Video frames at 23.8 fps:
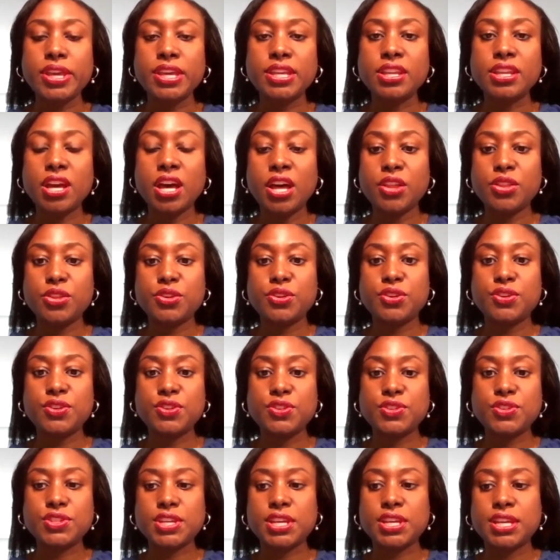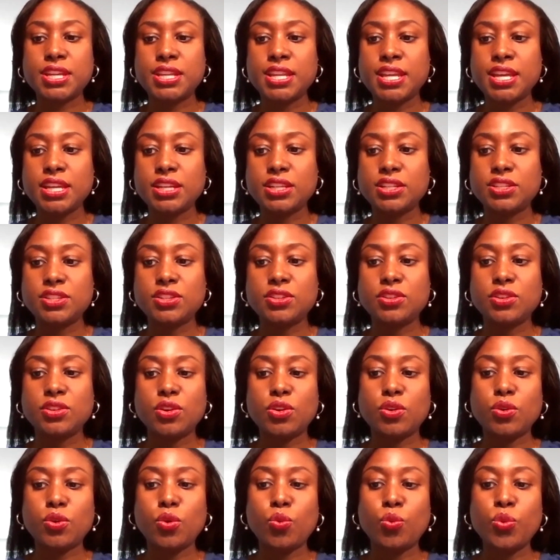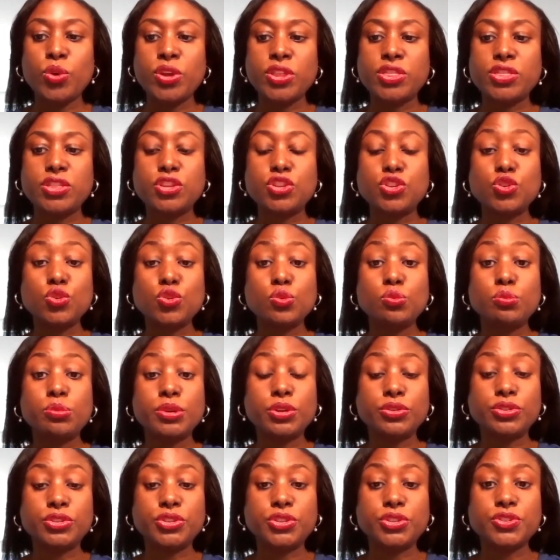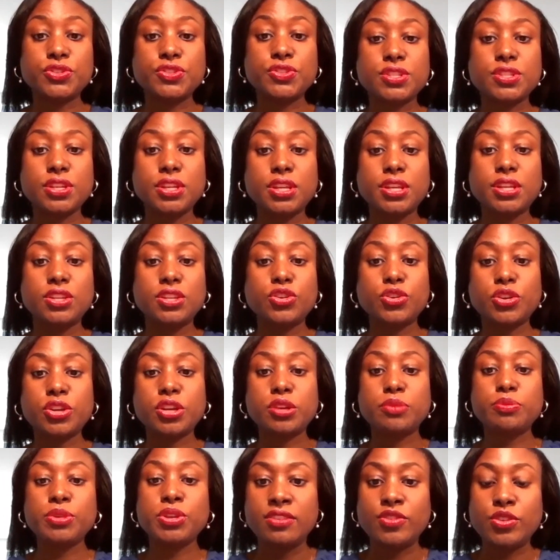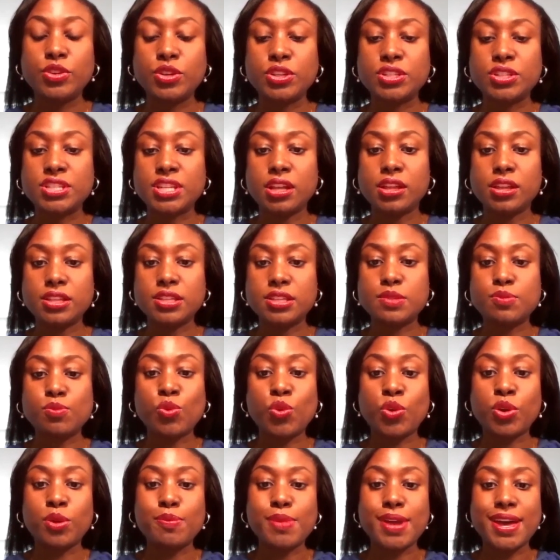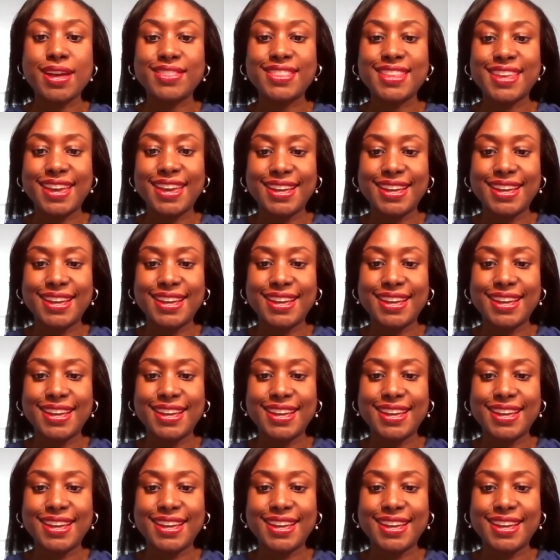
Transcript: can others connect with the new builders? And you could tell us more about